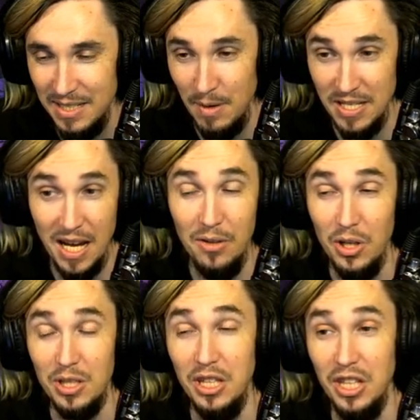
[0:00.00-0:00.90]
uh, my town
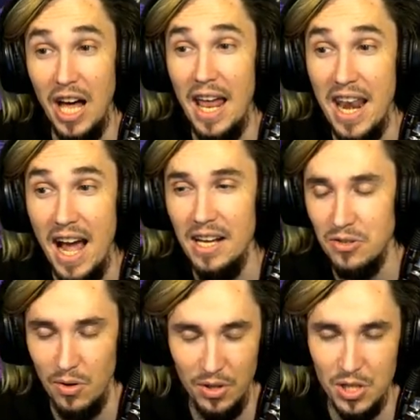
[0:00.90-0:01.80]
looked a lot
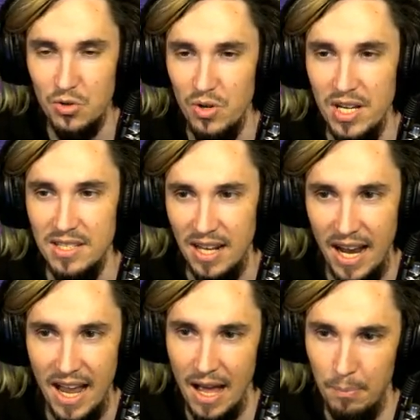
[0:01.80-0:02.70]
nicer. All the trees that
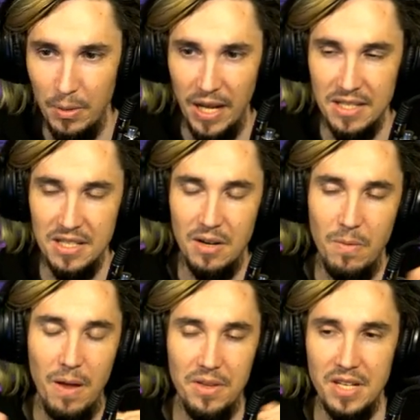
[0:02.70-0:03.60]
I had planted
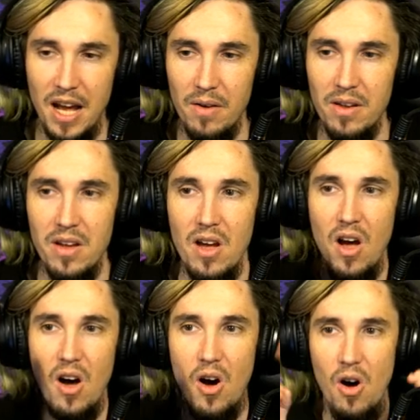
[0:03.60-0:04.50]
around the town
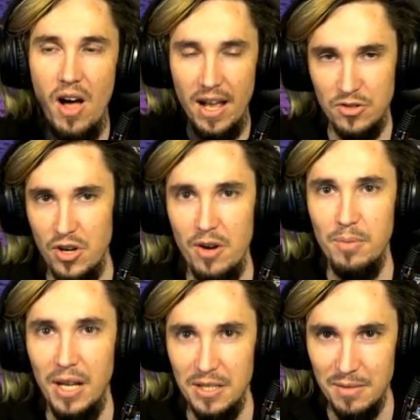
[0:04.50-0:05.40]
all had cherry
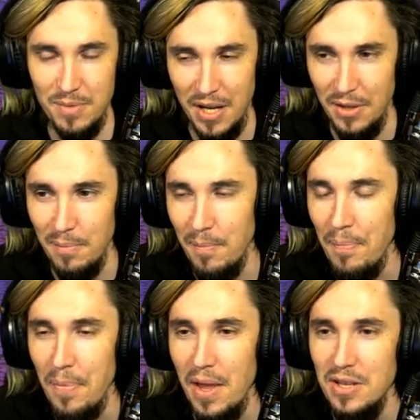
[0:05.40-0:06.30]
blossoms on them.
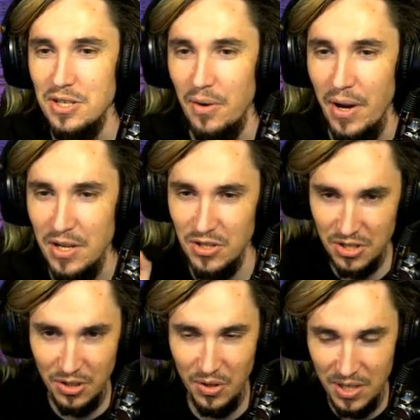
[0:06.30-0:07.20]
So it
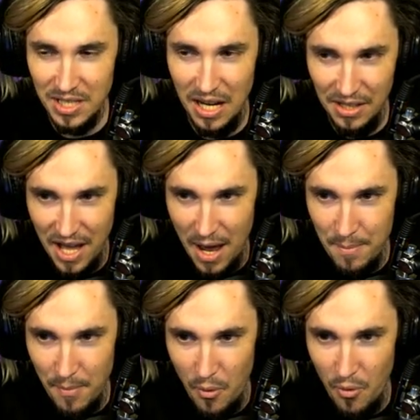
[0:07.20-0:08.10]
just looked a lot
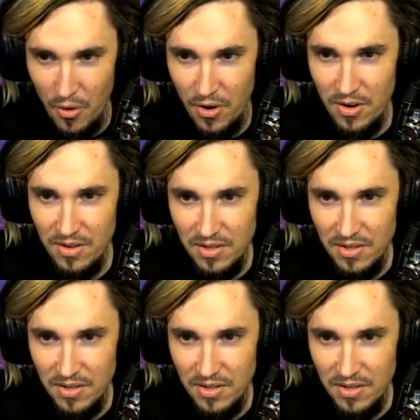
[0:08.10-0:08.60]
more